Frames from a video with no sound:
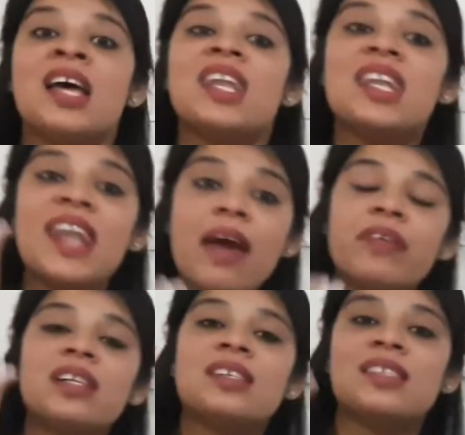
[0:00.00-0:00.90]

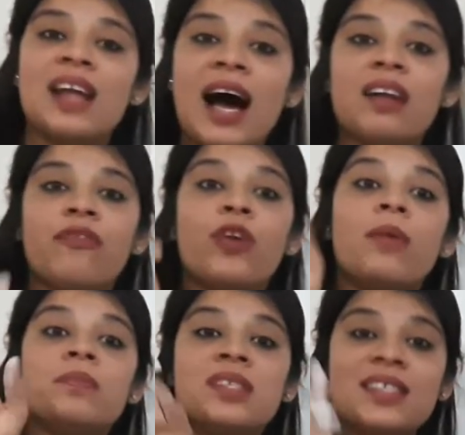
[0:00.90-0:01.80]
never start
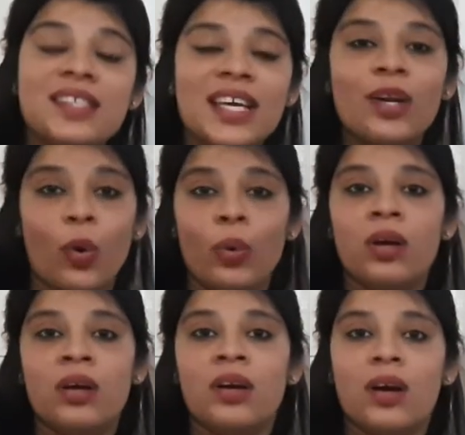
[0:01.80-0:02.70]
from 0.